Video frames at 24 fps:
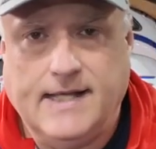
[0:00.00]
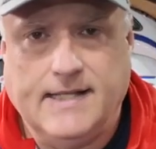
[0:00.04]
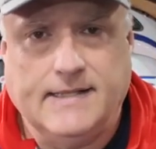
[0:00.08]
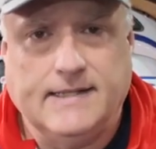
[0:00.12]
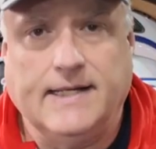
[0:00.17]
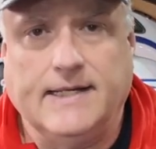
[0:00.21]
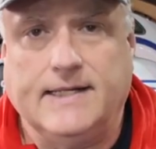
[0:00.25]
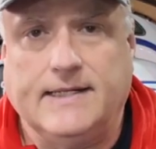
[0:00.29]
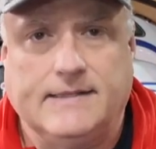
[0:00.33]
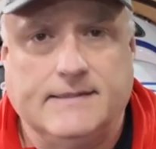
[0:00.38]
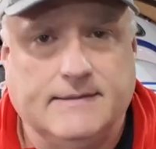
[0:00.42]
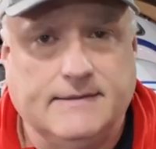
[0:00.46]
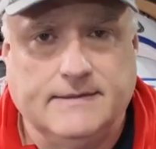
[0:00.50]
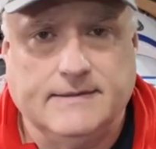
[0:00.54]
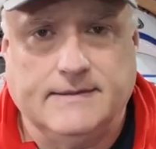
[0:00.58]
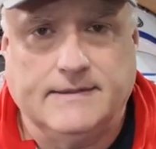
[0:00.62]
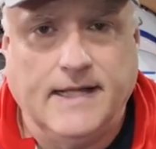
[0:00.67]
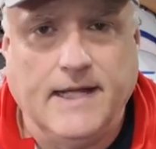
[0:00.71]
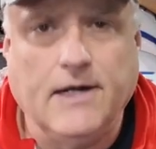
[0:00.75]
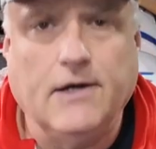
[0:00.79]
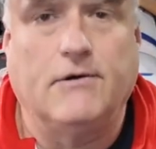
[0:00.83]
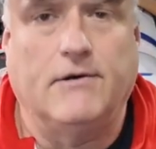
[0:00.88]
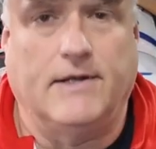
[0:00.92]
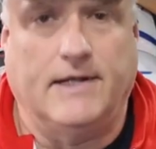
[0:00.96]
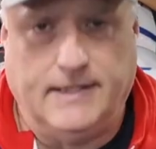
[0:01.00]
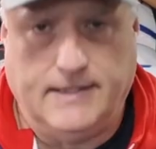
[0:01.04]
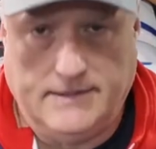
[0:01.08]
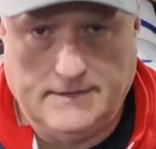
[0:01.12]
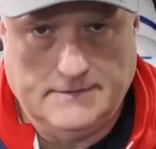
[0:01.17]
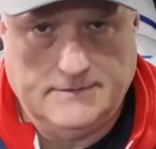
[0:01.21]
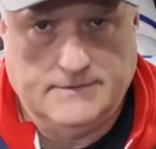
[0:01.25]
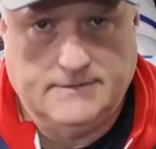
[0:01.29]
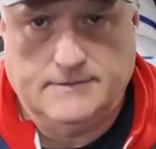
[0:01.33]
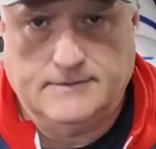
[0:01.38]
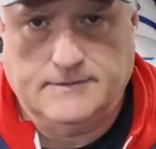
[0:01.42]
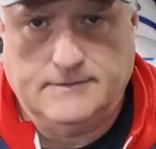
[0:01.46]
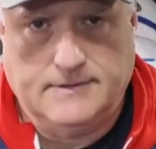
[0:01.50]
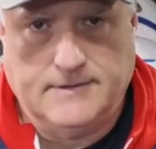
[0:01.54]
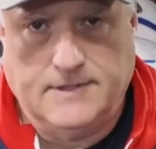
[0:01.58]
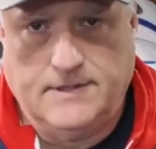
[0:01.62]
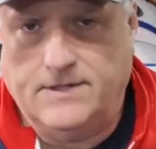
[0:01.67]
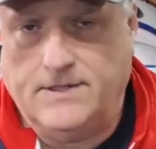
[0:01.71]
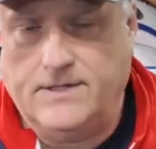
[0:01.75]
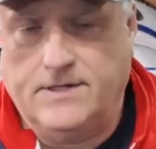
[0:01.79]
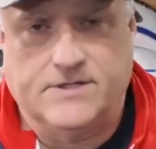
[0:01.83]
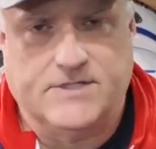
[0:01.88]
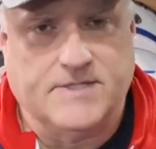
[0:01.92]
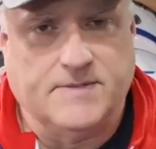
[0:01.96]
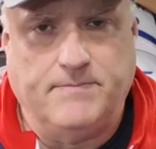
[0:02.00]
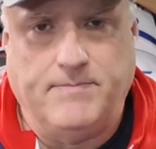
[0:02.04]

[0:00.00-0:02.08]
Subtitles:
like literally, there's